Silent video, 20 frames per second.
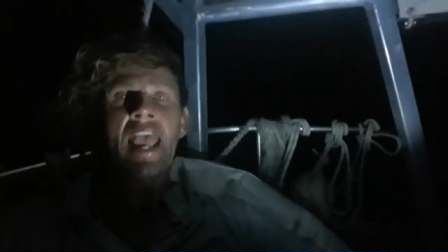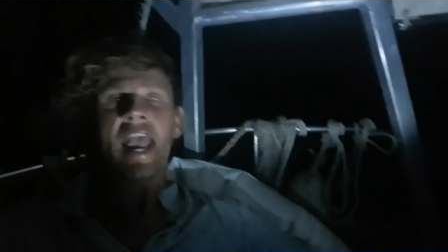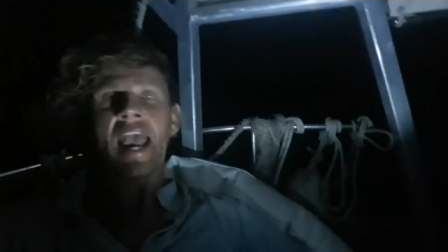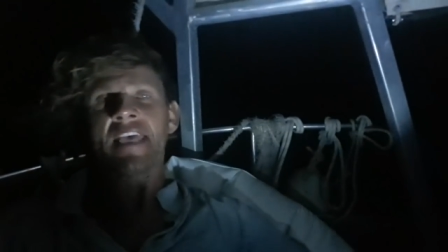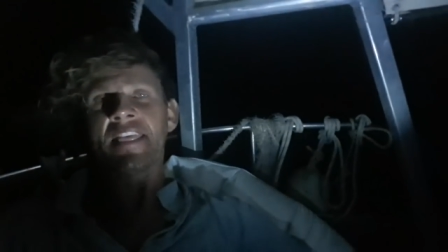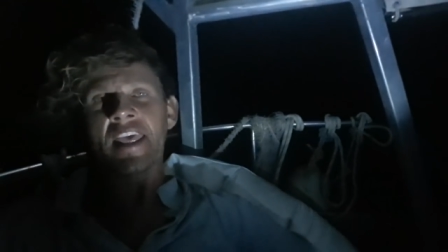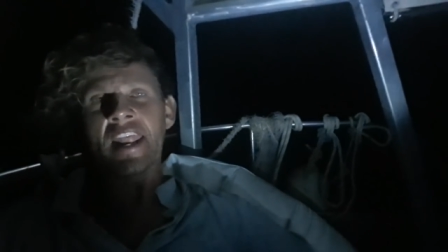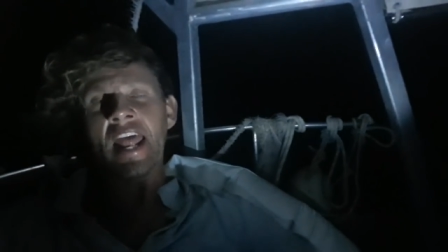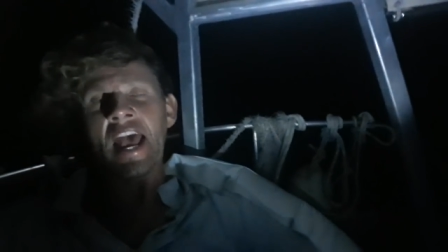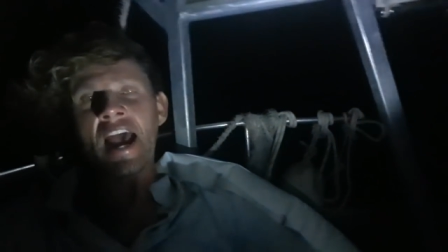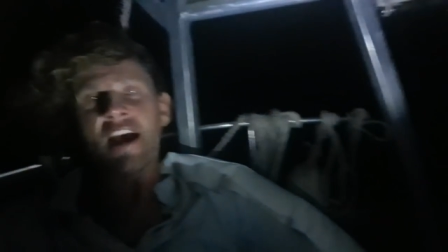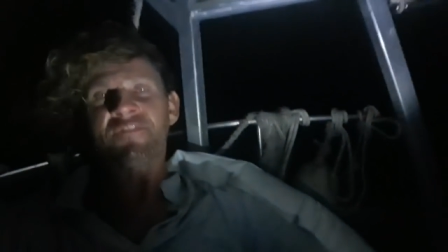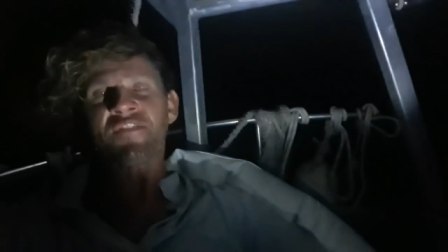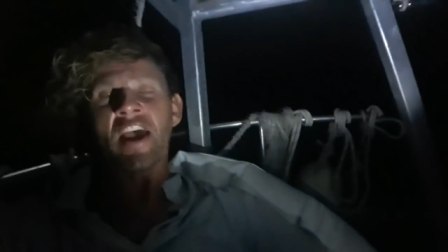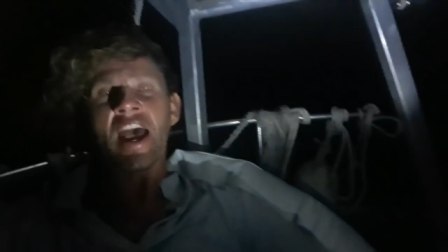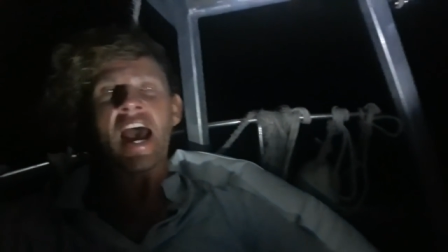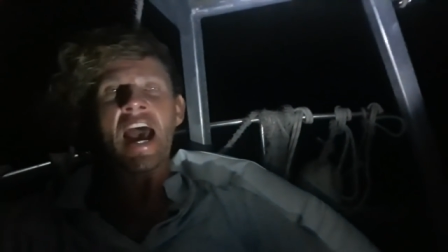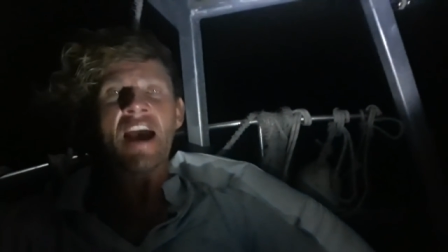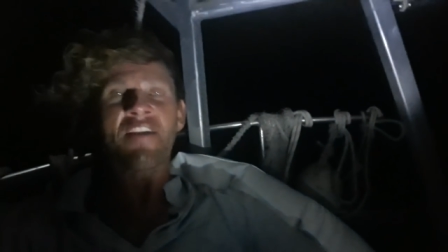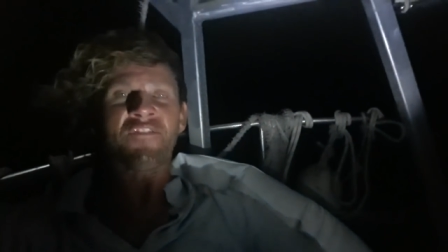and then after
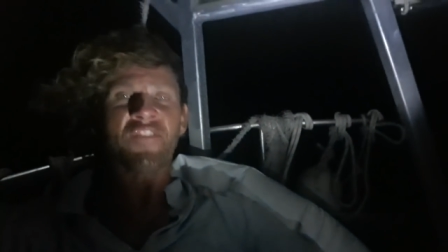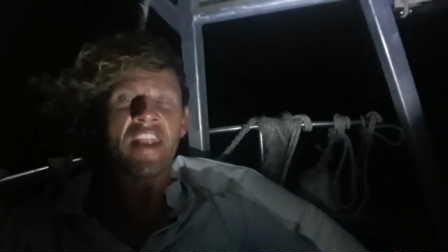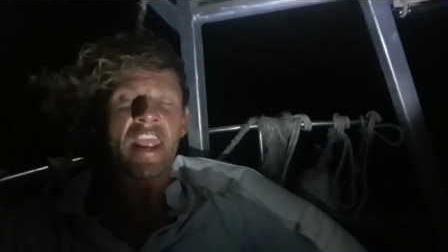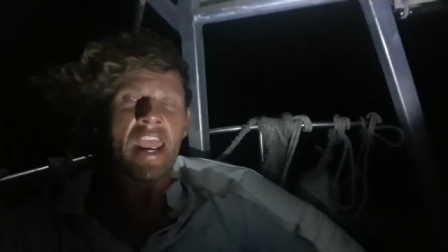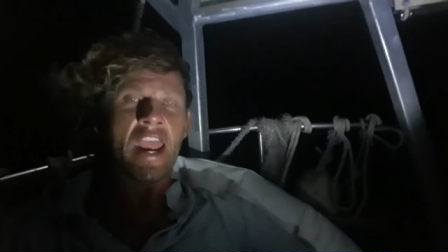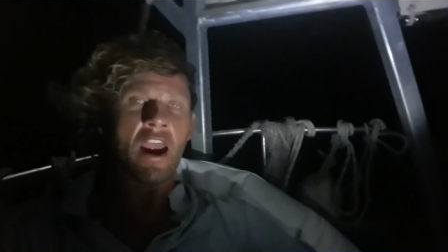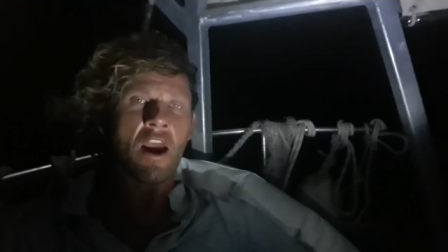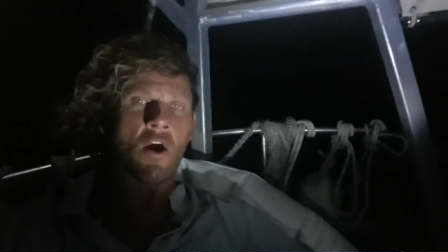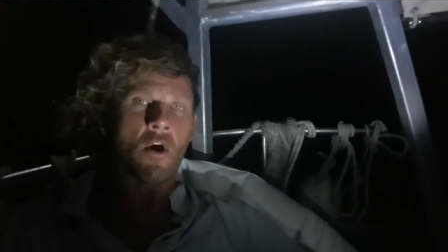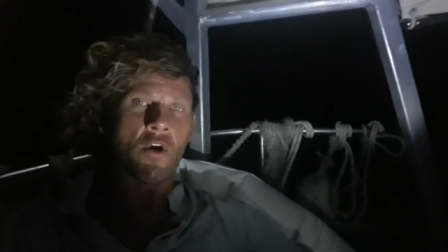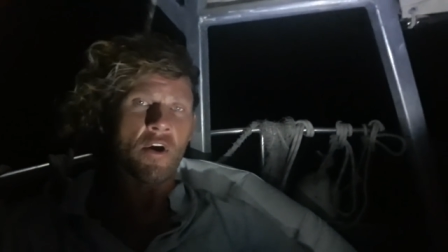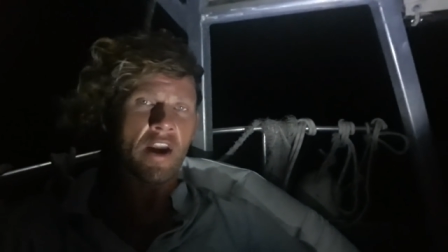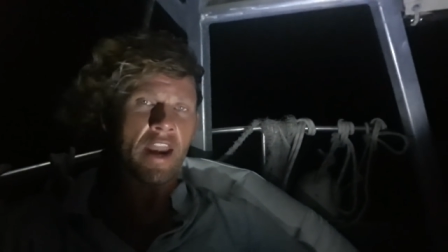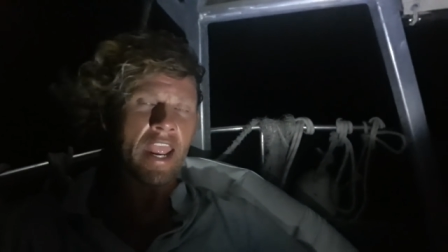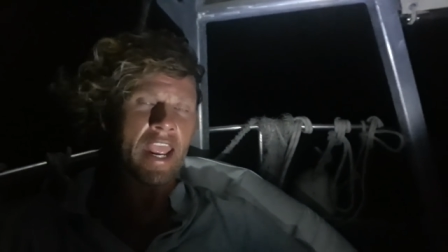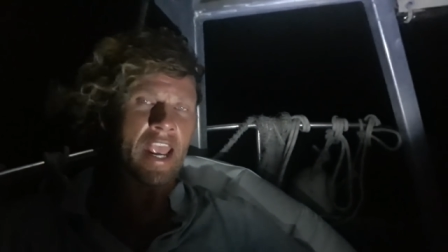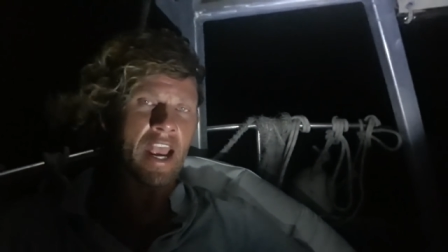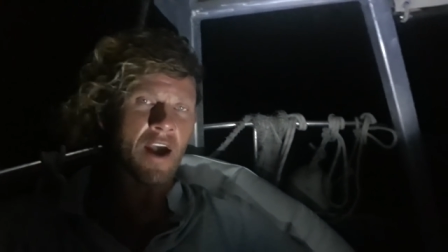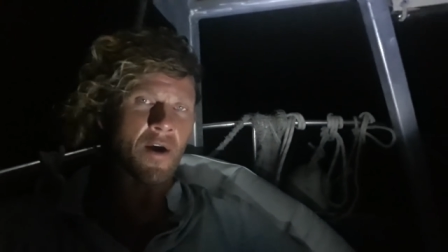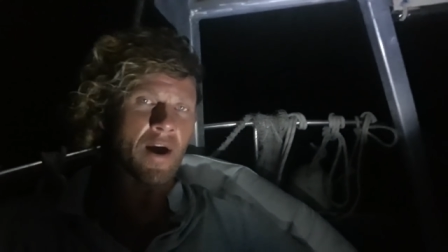half an hour or an
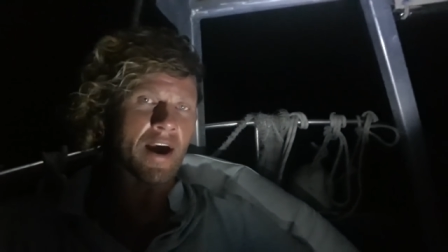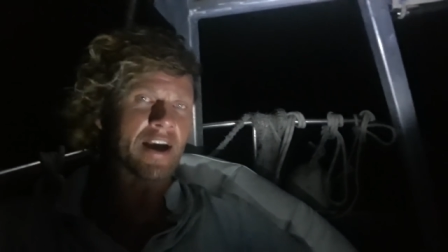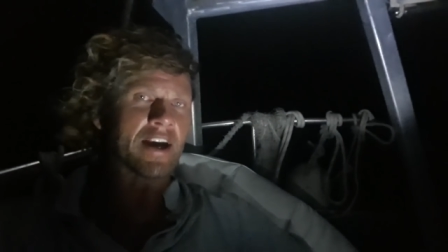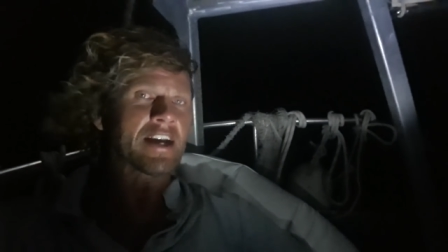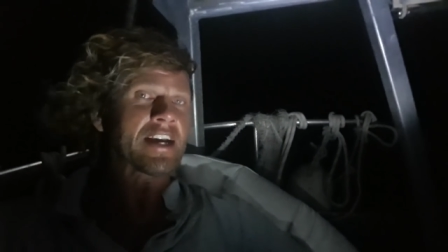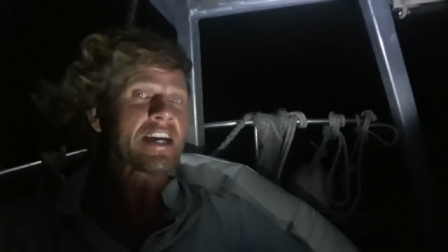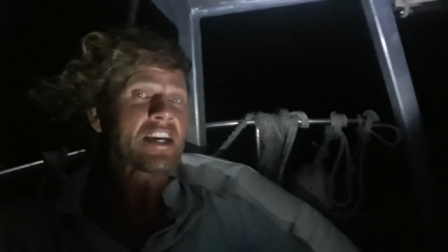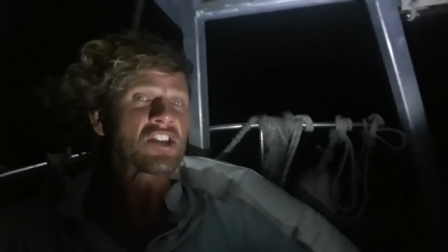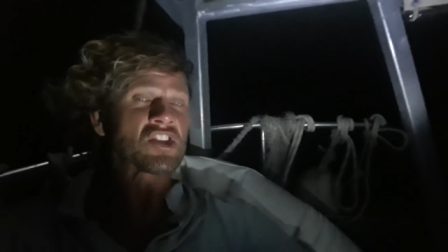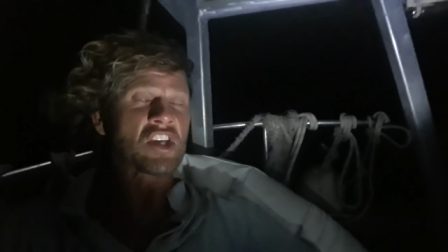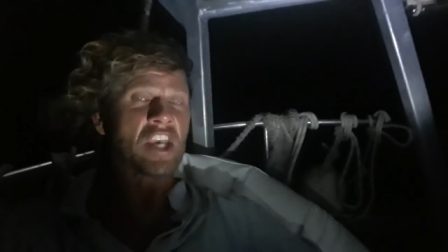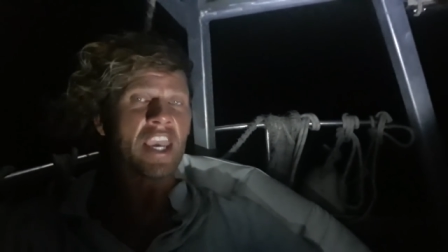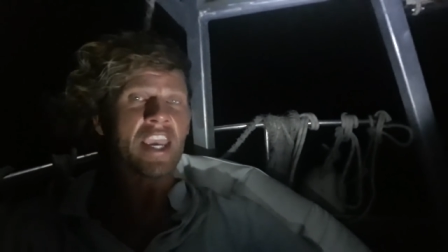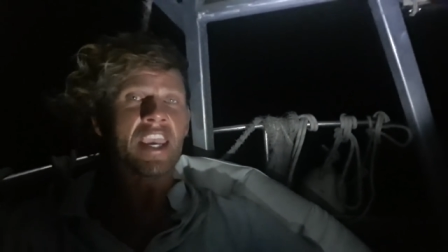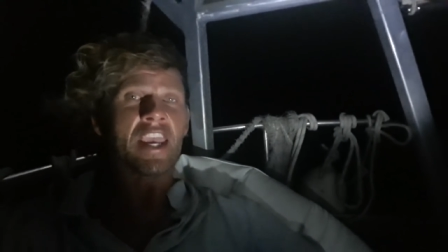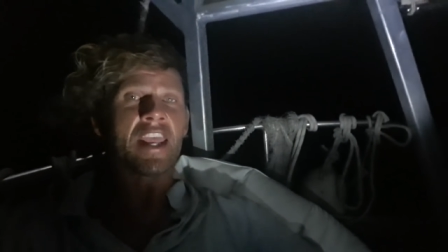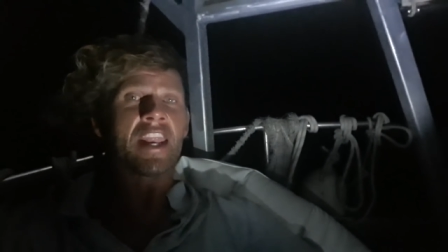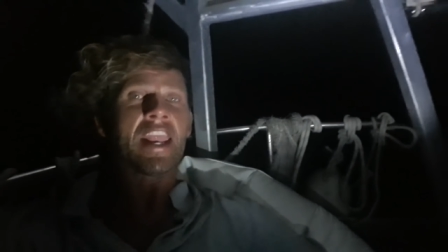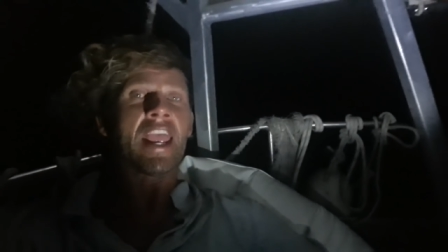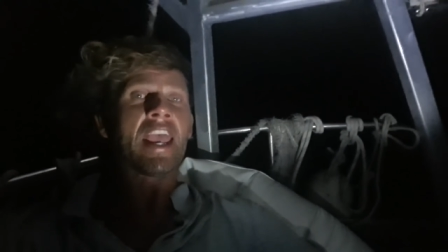hour, check
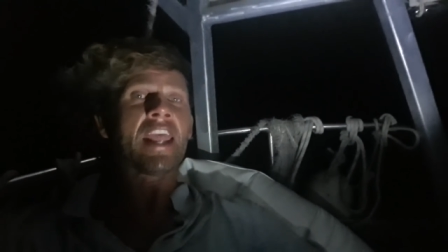it.